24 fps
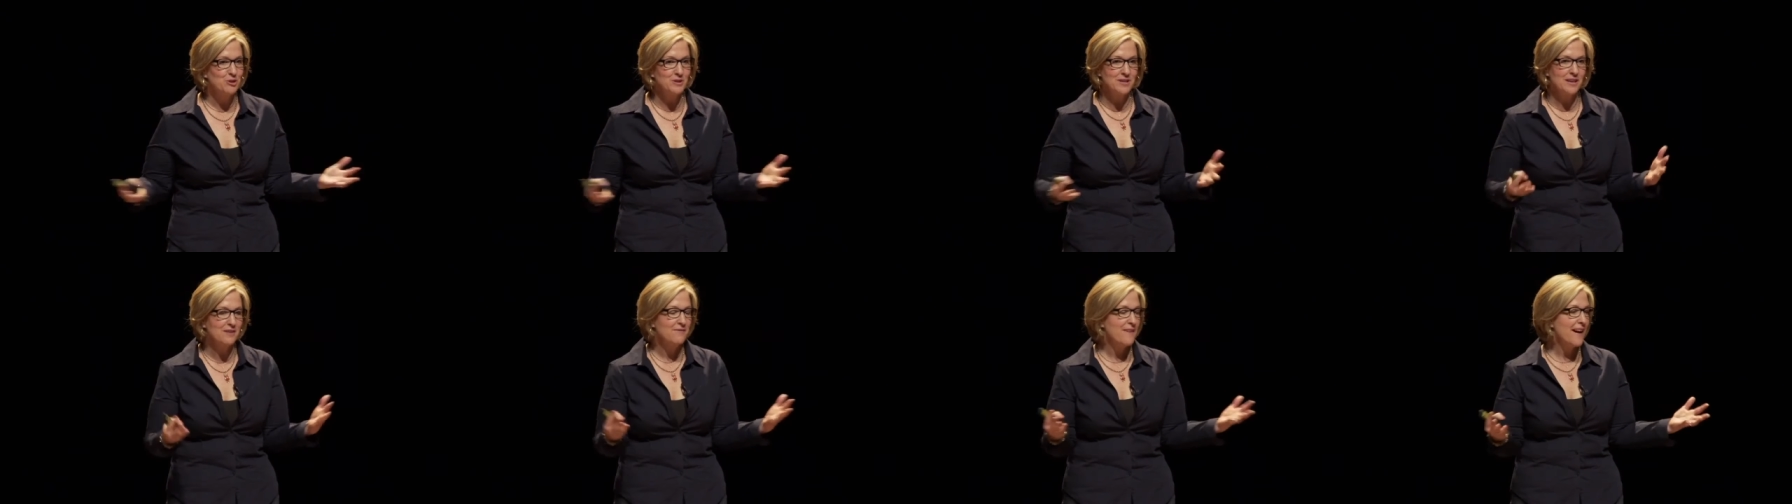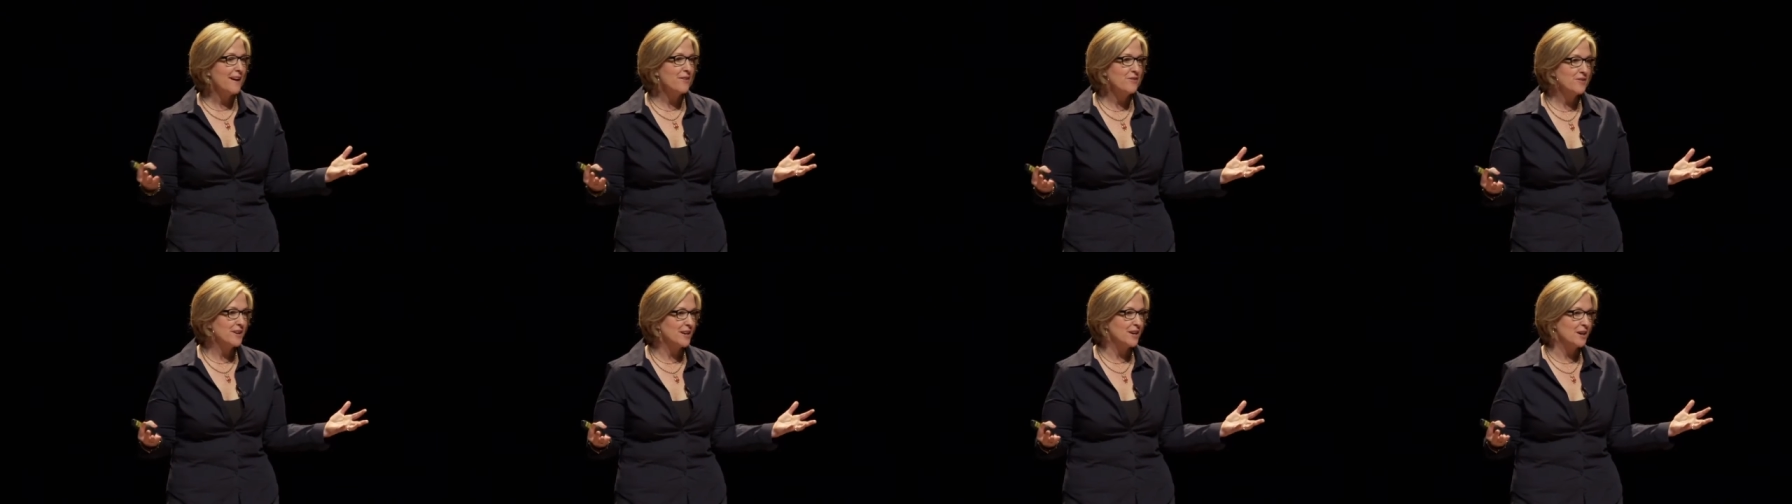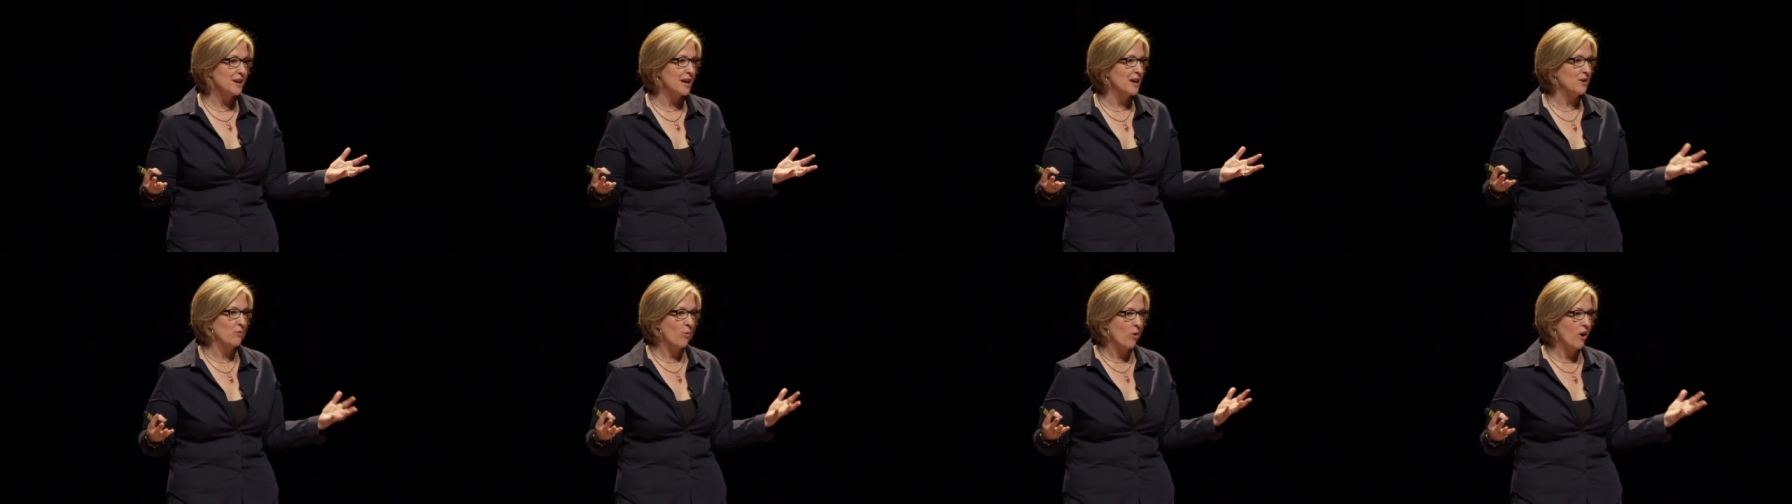yourself out
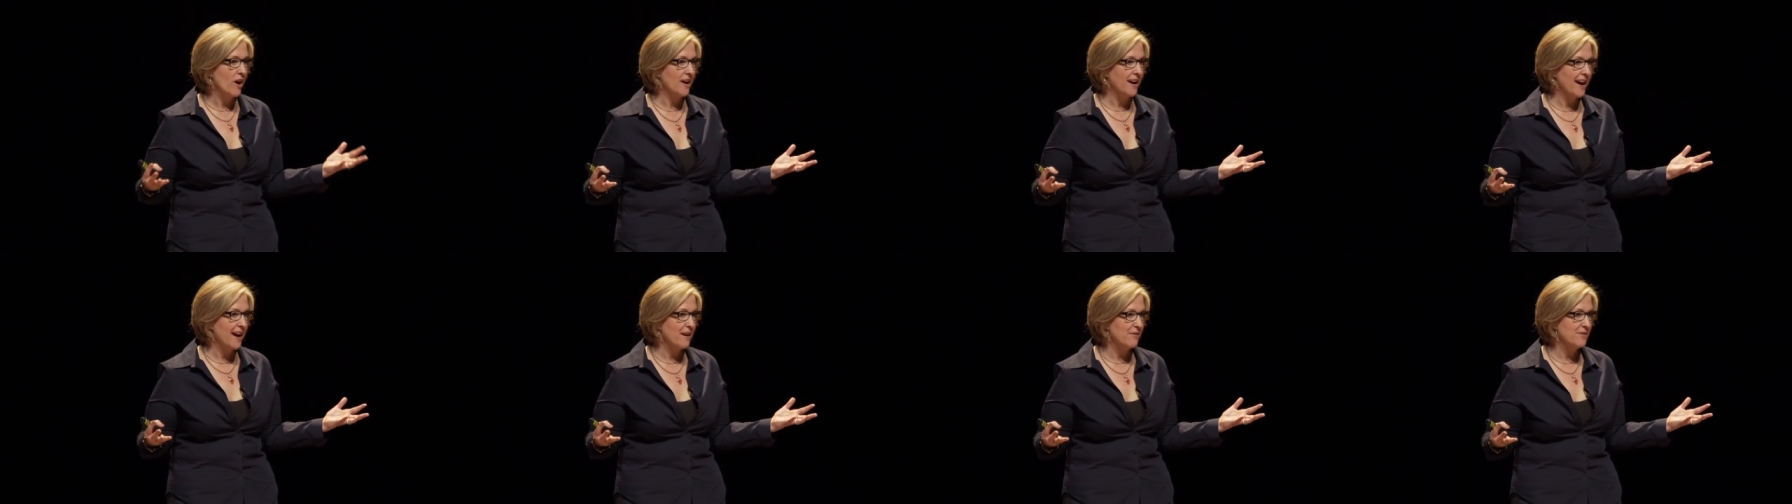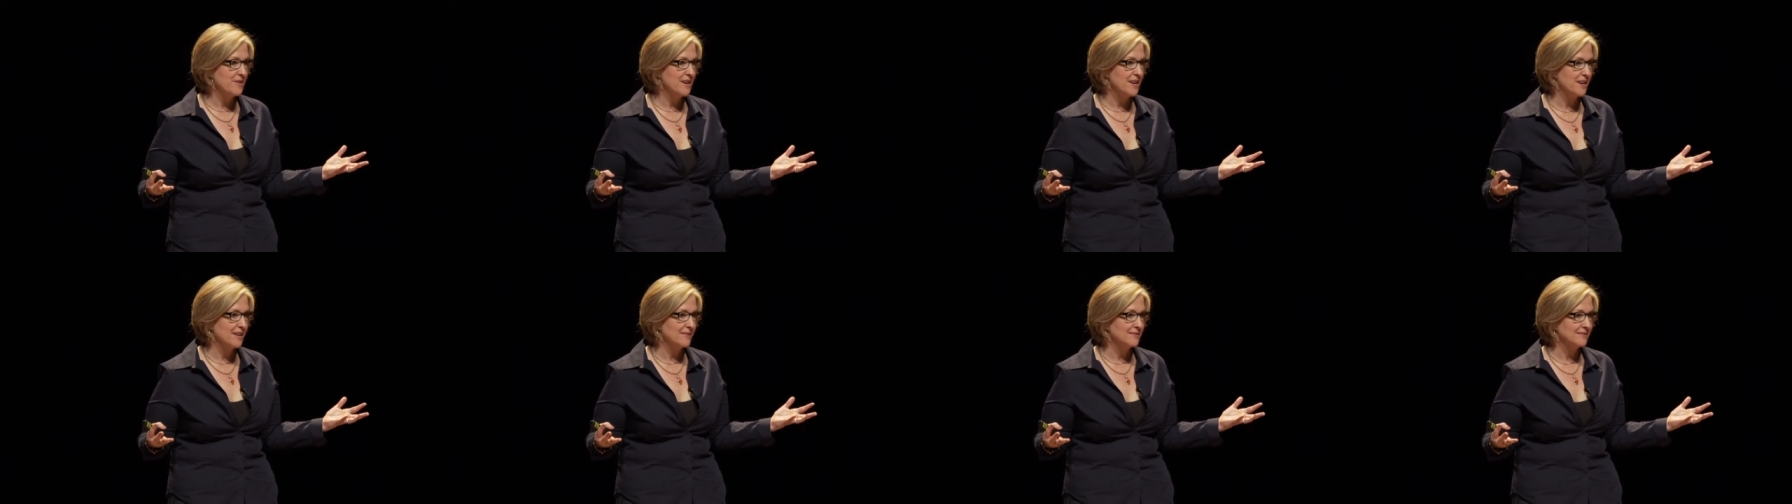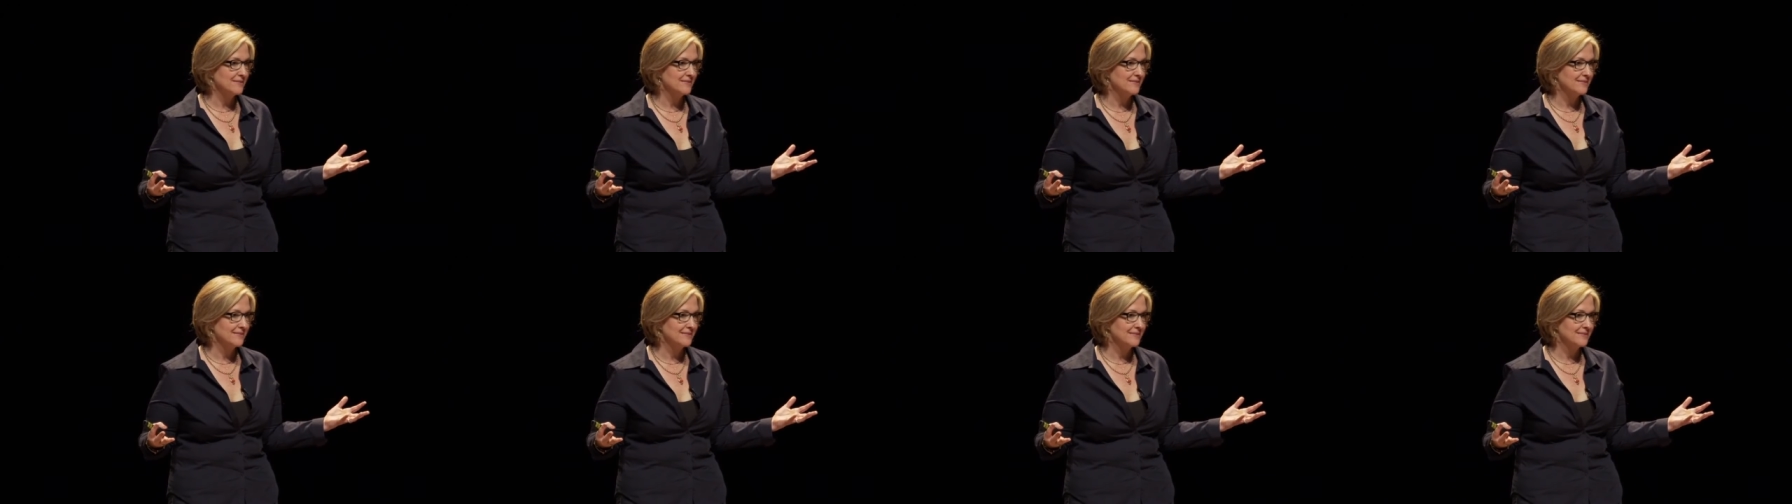there and walk out there